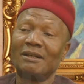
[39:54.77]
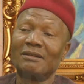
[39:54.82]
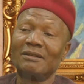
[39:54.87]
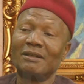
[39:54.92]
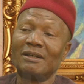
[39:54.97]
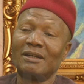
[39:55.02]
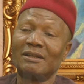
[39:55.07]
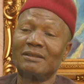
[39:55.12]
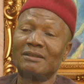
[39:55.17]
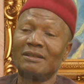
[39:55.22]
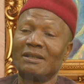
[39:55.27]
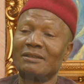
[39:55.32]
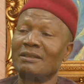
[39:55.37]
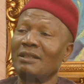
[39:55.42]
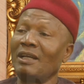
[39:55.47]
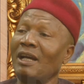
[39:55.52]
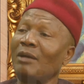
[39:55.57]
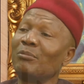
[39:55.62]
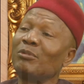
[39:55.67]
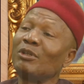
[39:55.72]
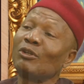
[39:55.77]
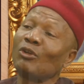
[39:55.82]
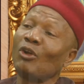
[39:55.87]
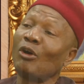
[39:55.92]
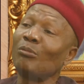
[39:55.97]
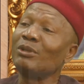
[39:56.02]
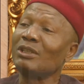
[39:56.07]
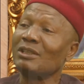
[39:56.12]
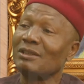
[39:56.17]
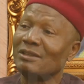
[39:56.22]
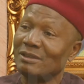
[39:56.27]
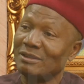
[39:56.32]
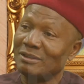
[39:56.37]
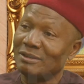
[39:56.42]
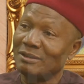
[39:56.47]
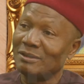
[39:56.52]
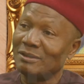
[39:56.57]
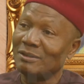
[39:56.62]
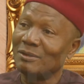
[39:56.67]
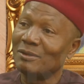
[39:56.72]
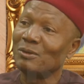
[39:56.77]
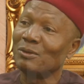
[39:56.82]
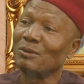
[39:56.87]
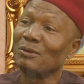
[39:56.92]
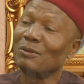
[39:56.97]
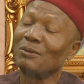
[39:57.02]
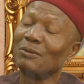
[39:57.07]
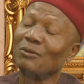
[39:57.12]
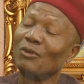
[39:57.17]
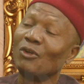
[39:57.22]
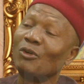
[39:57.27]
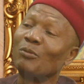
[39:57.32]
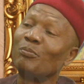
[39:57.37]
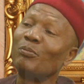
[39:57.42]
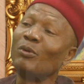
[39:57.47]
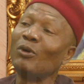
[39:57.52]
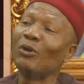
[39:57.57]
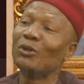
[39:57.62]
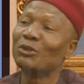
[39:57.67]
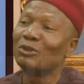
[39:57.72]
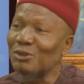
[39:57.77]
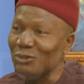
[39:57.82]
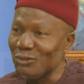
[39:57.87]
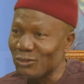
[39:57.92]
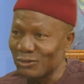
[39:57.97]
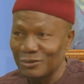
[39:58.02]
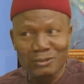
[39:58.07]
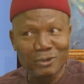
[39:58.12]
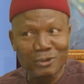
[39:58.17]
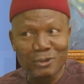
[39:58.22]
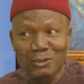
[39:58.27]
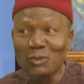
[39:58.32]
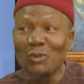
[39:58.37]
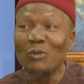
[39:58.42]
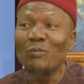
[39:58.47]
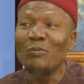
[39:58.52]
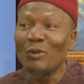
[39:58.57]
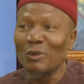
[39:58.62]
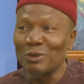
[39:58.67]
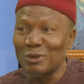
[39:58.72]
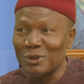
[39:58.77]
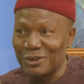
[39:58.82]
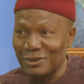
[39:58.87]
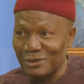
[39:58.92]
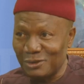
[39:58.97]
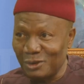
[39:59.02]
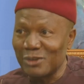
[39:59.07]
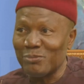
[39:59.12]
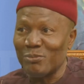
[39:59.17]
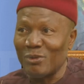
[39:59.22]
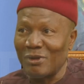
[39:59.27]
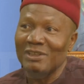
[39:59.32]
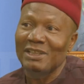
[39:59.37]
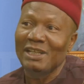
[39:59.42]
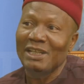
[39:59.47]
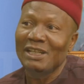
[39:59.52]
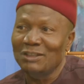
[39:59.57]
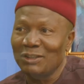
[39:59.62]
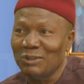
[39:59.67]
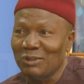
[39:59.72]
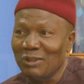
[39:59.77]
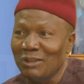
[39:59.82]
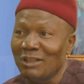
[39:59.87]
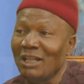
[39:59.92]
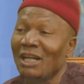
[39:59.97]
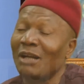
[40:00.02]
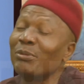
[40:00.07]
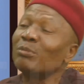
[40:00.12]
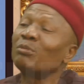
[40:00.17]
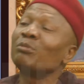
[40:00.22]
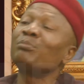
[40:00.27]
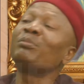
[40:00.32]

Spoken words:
that they are being lobbied to oppose such privatization. There are people